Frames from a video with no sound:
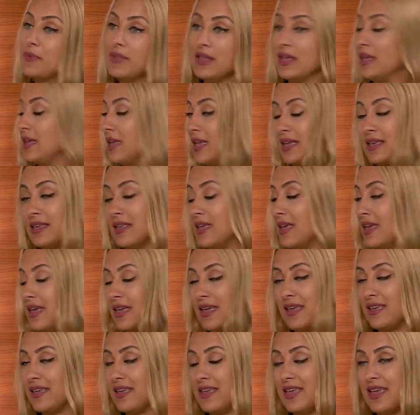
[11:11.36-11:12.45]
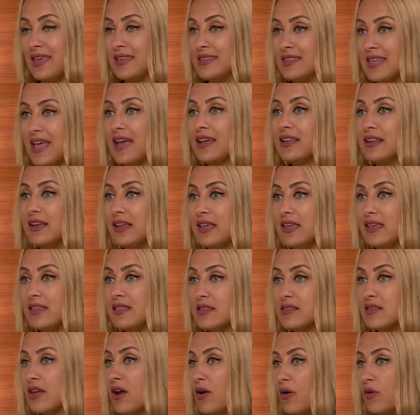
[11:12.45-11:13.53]
Exactly. Mm-hmm.
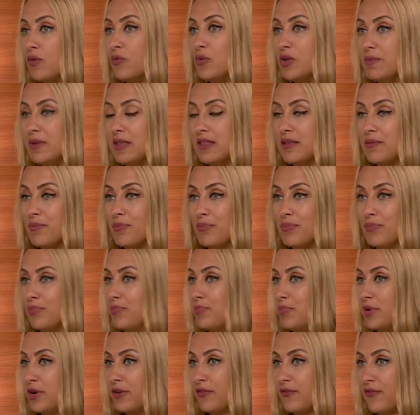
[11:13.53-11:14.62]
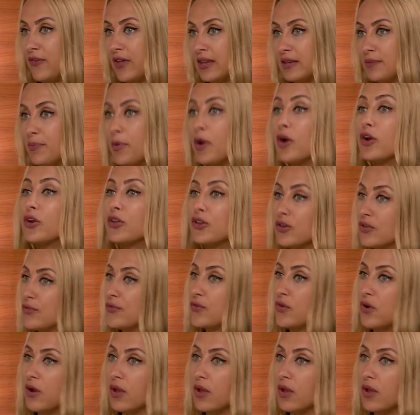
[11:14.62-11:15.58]
These would be the perfect partners for